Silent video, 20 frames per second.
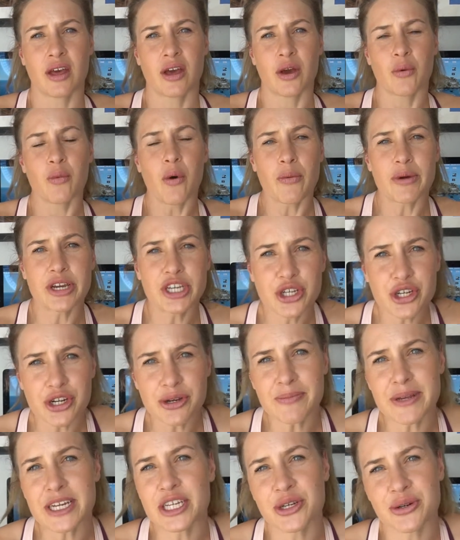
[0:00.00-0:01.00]
What we
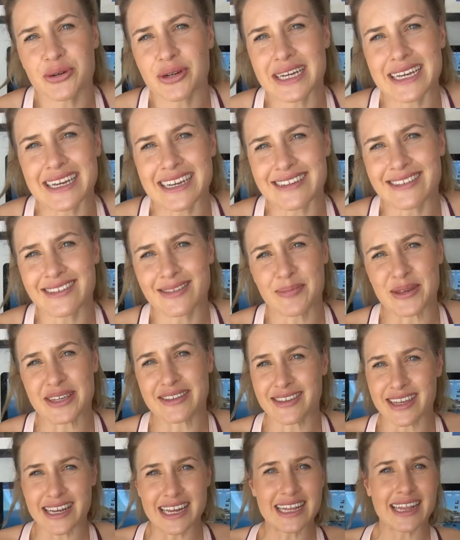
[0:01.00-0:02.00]
shouldn't be doing is be
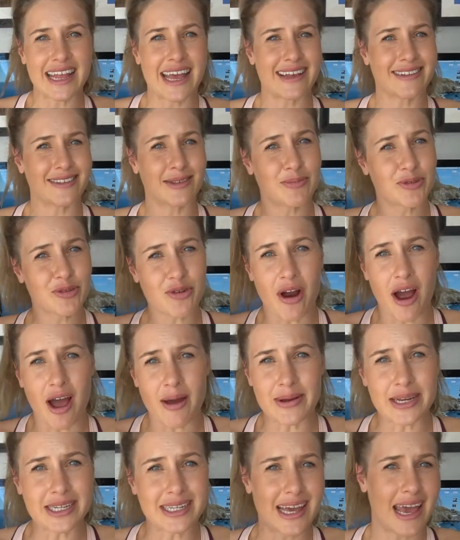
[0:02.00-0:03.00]
sitting there
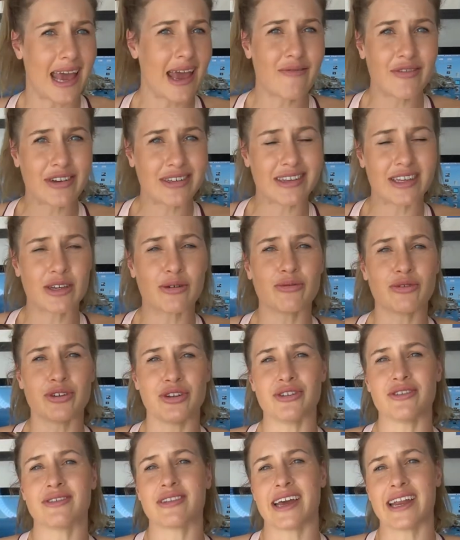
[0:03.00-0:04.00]
subscribing to every single
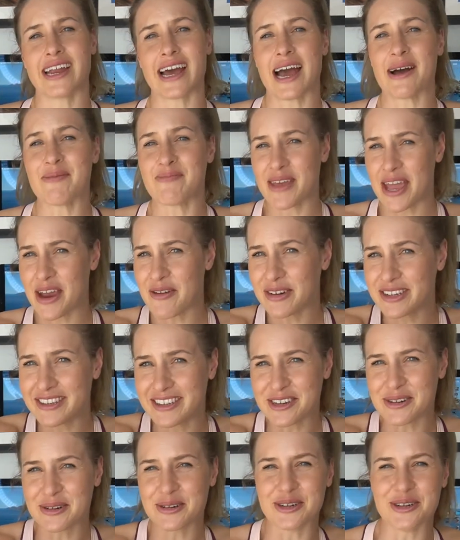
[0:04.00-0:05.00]
newsletter, every
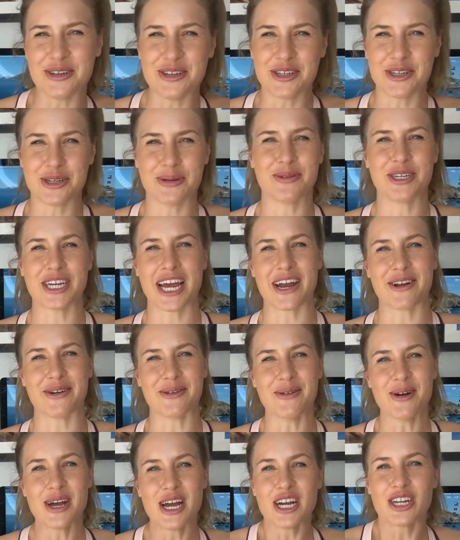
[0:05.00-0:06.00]
single YouTube channel,